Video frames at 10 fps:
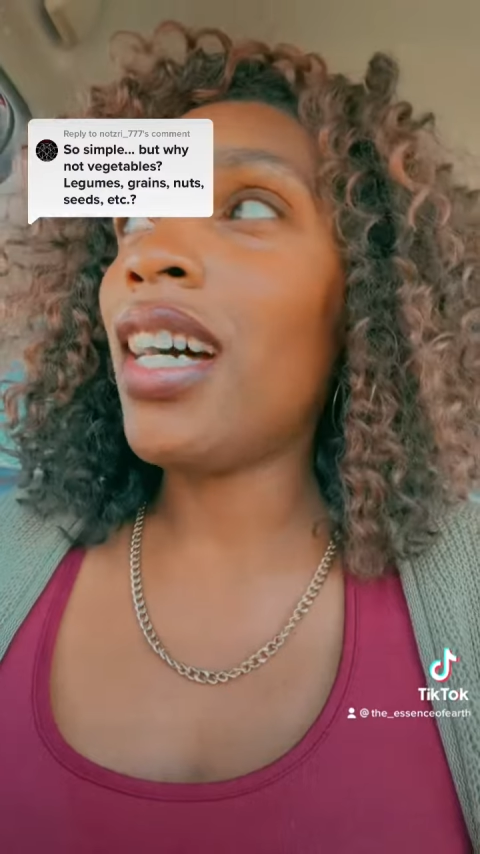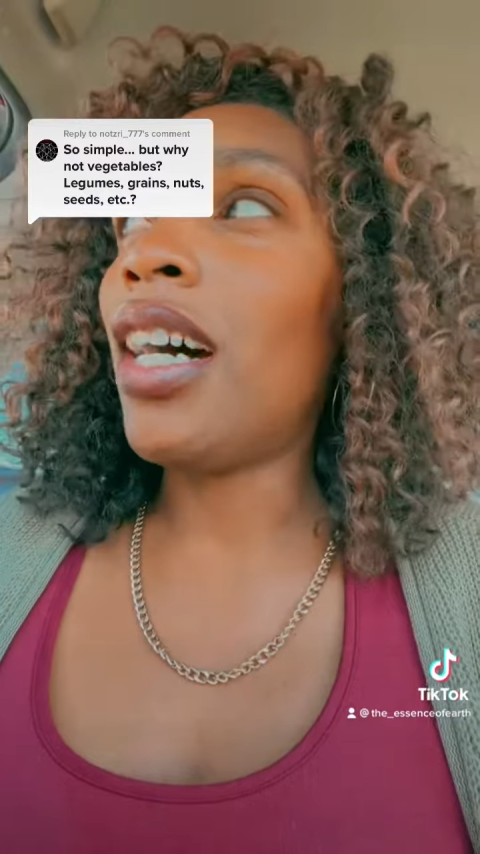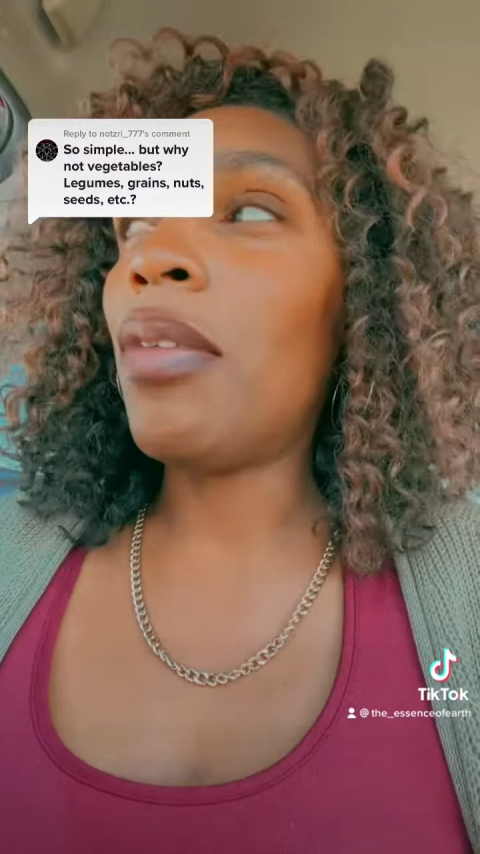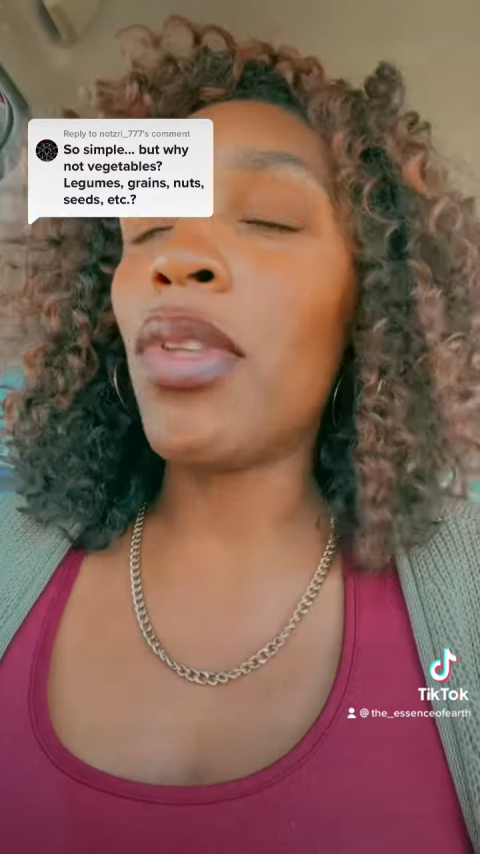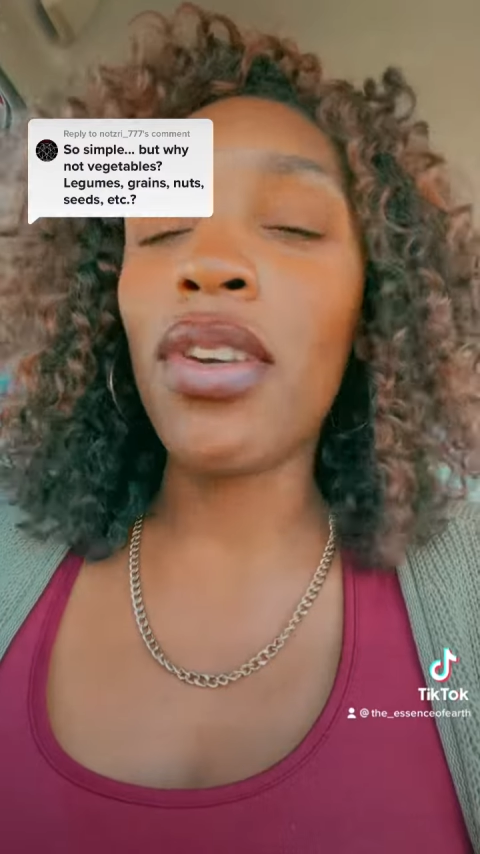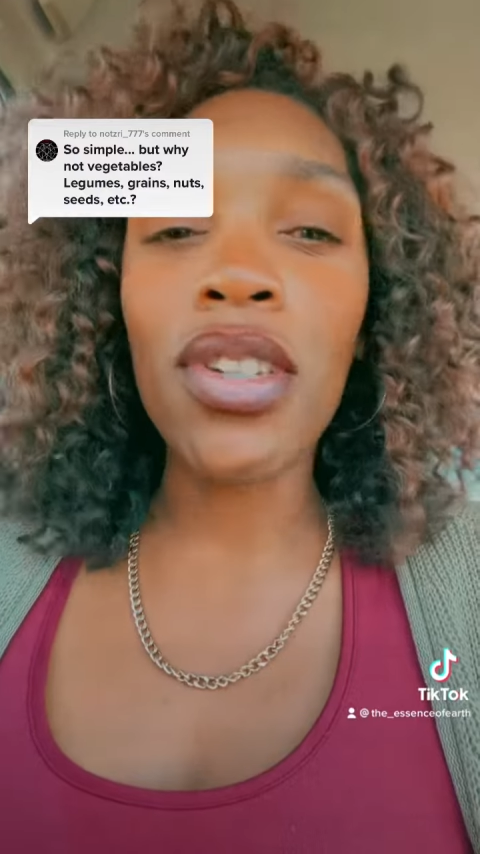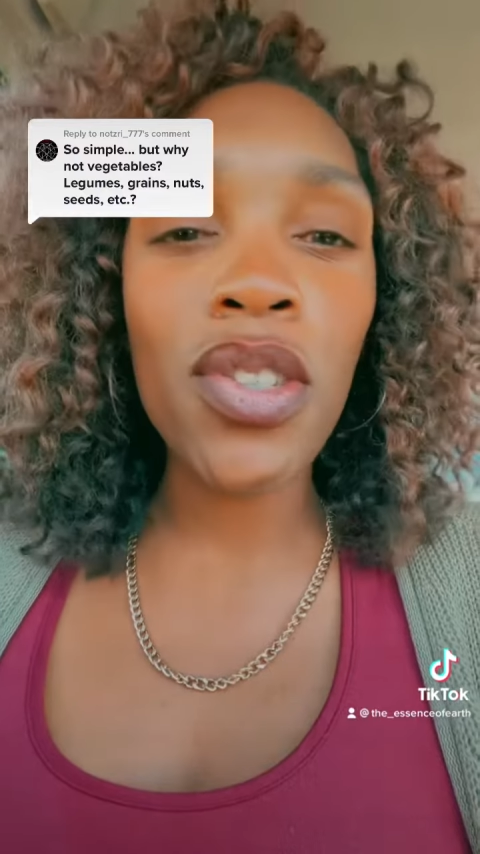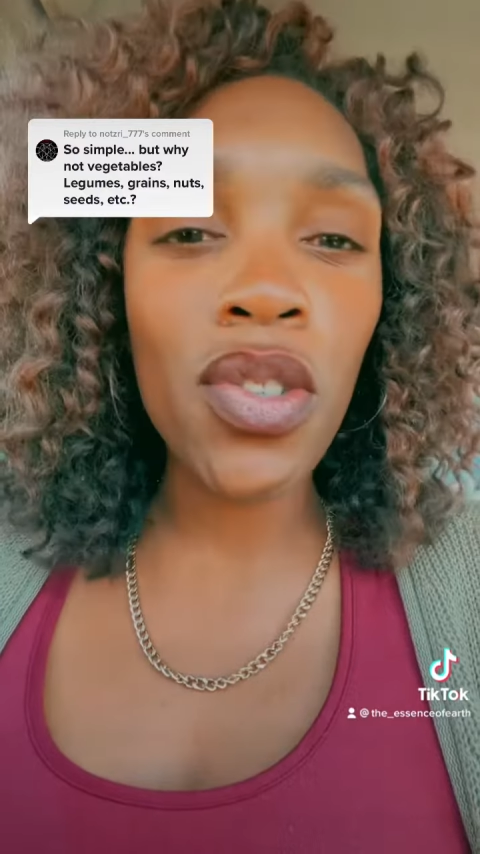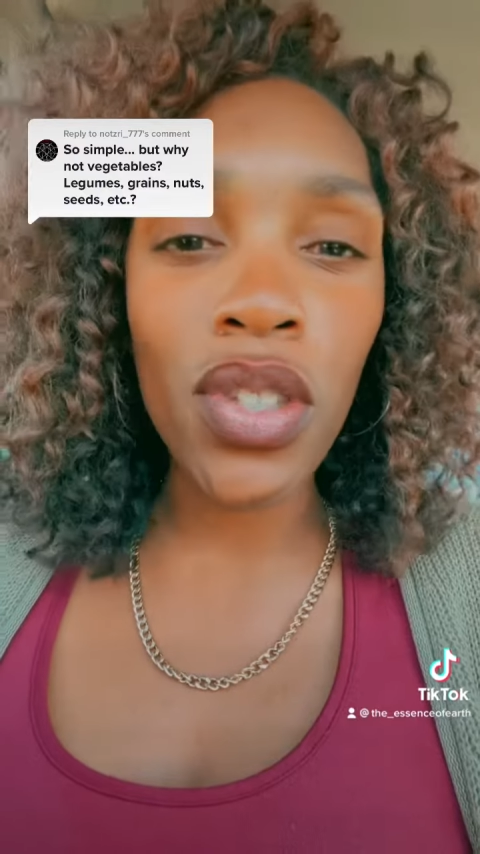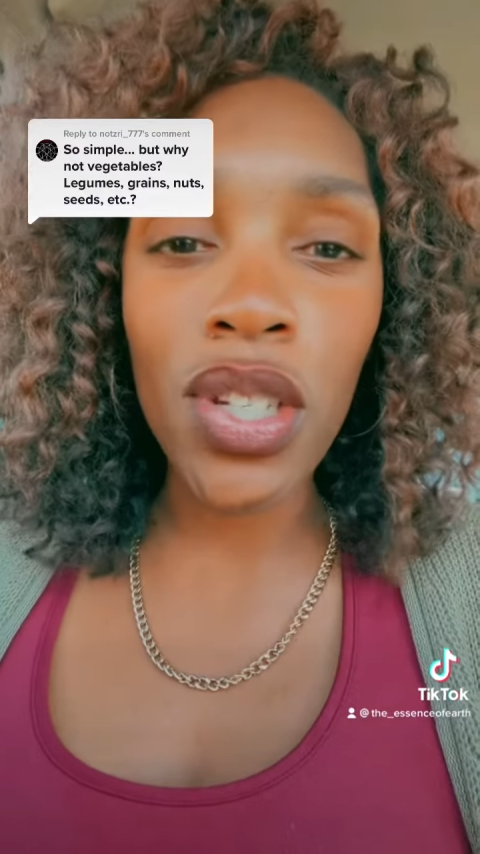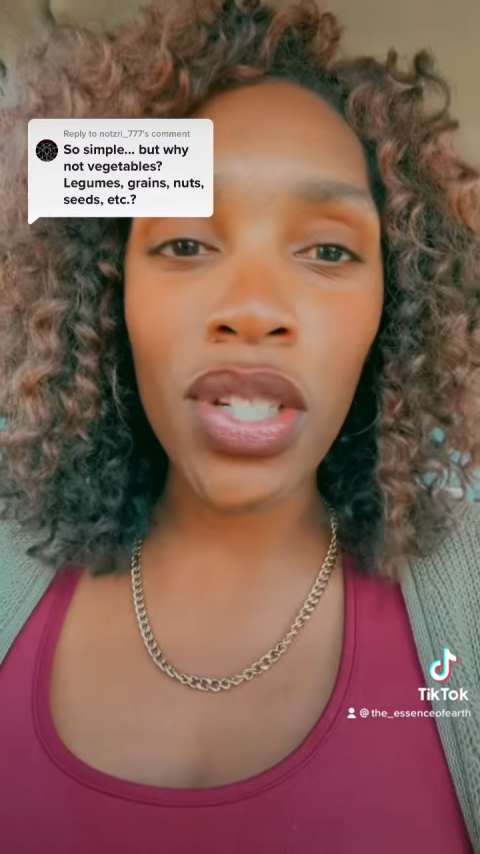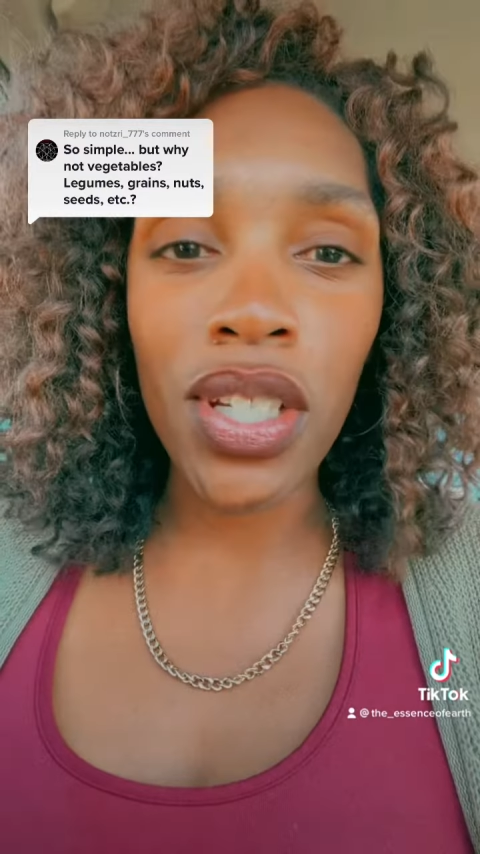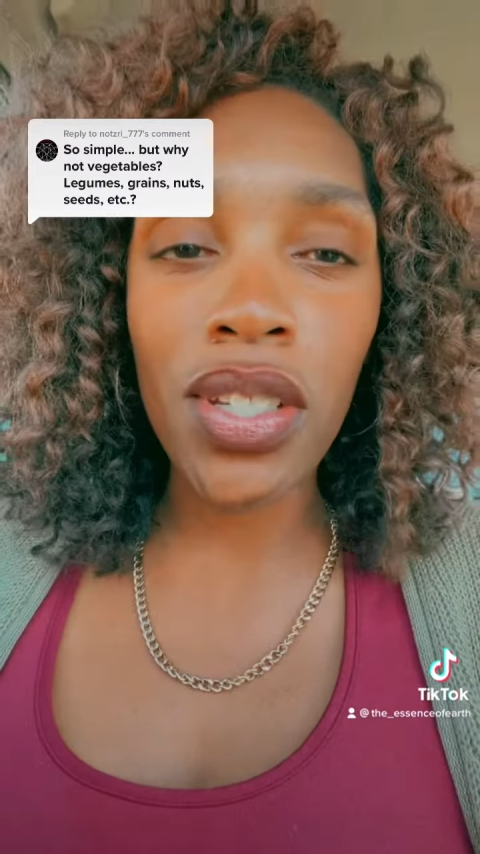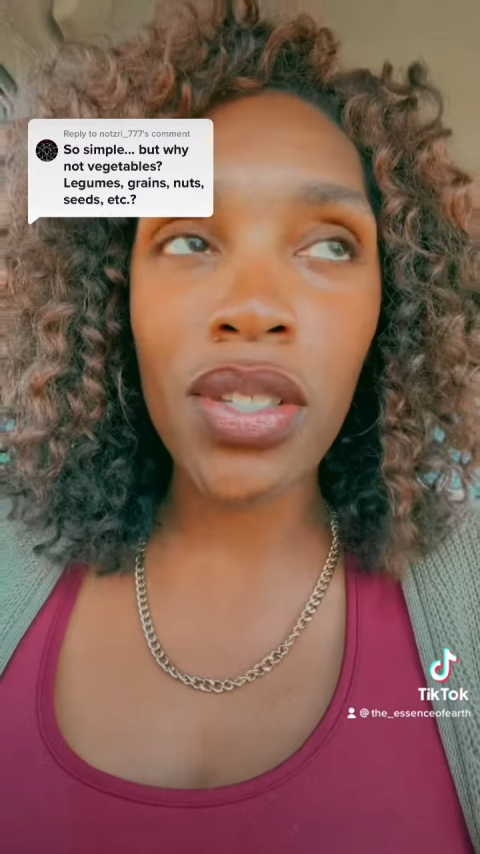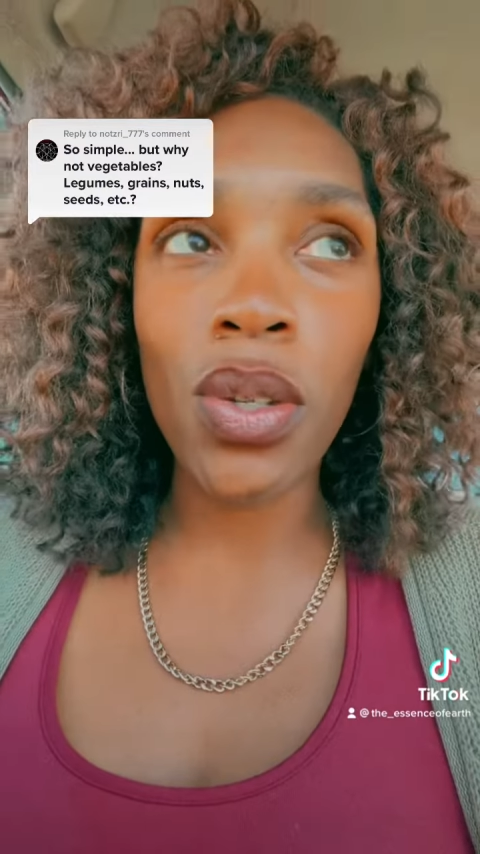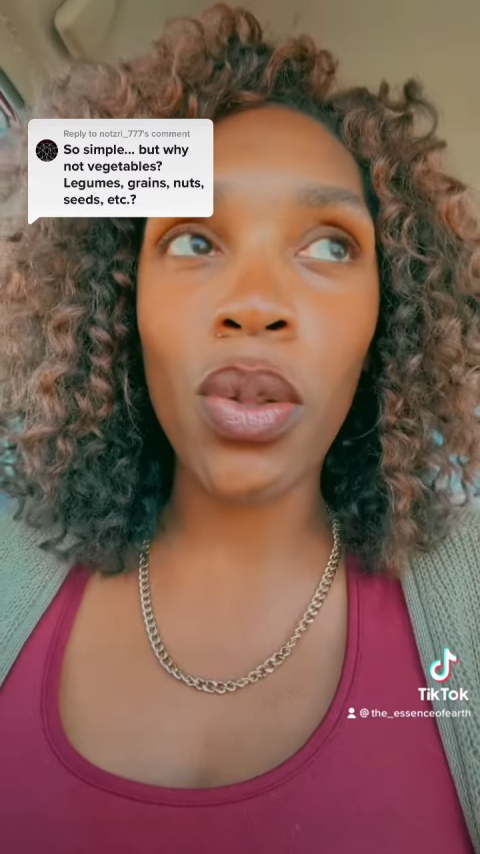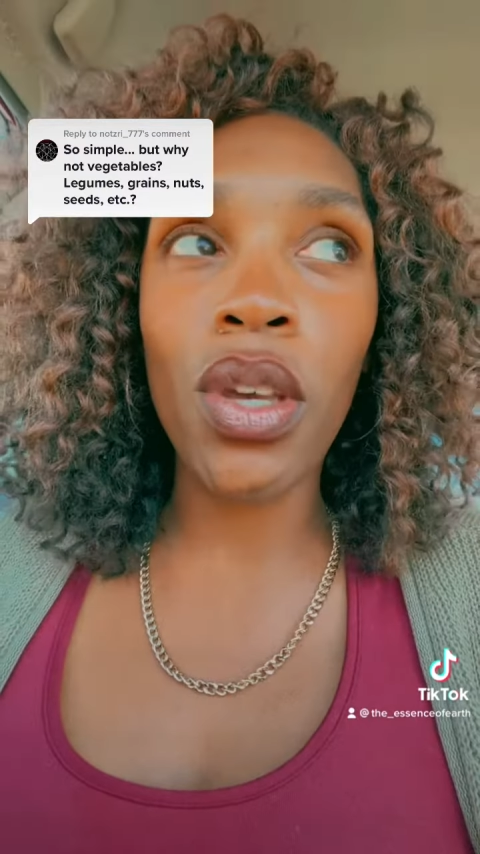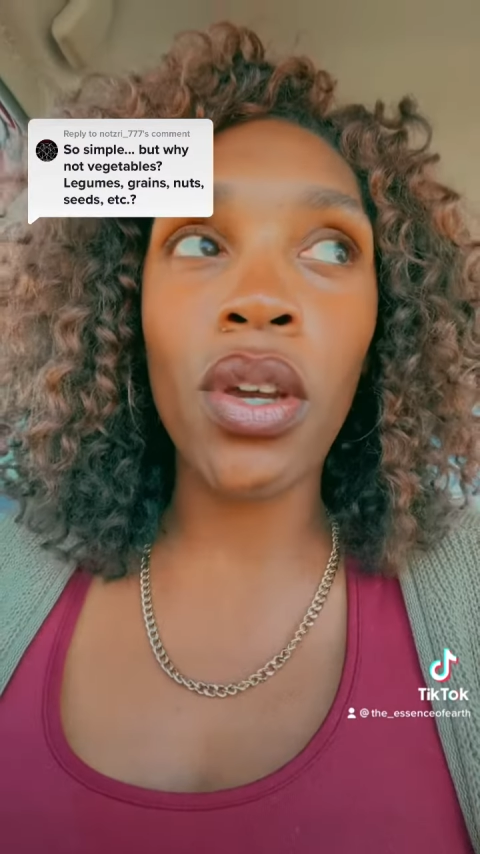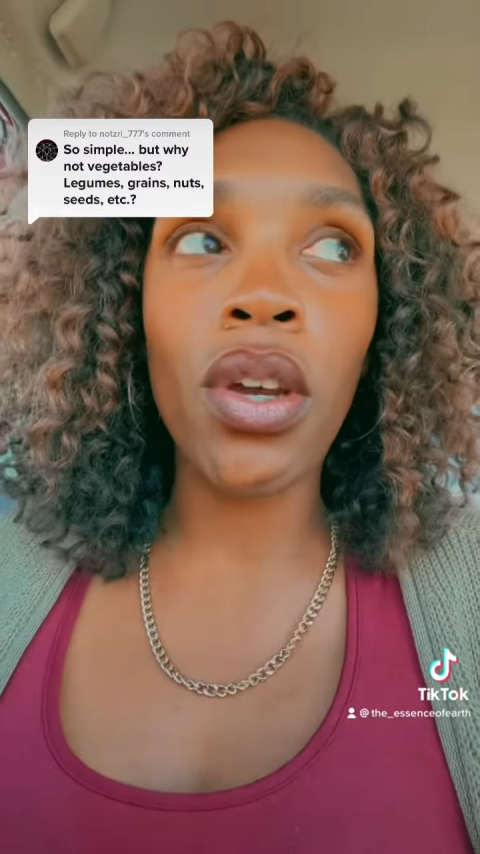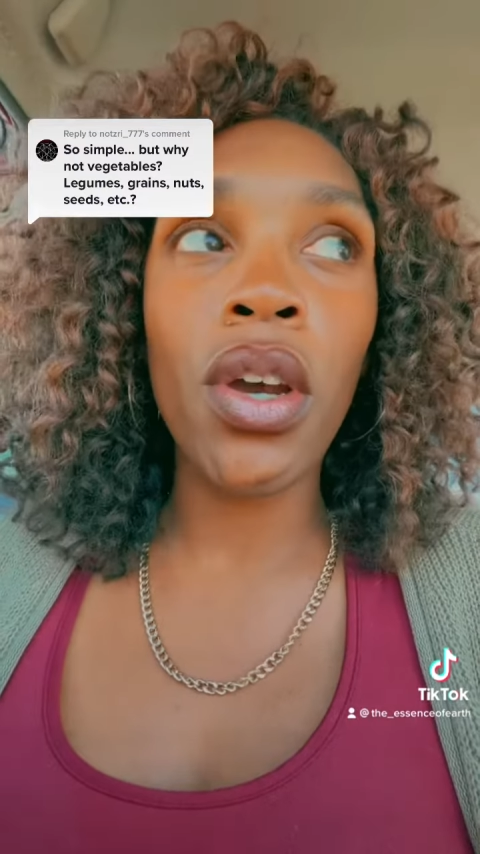They're astringent, so
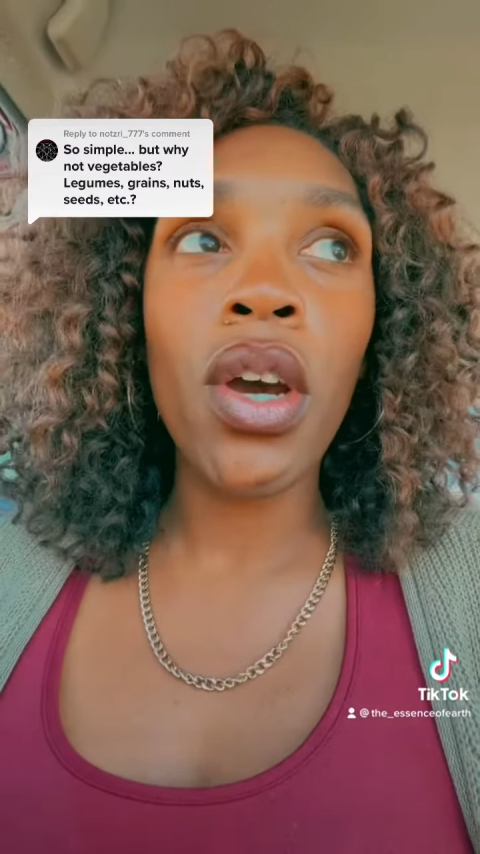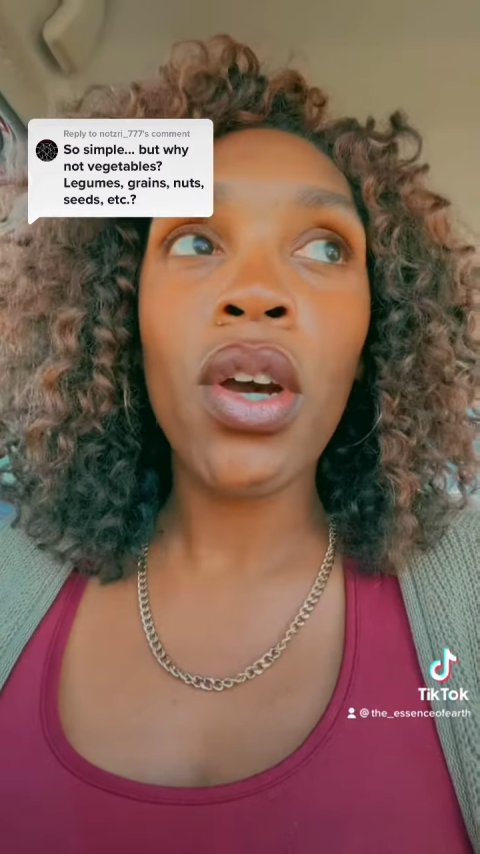they're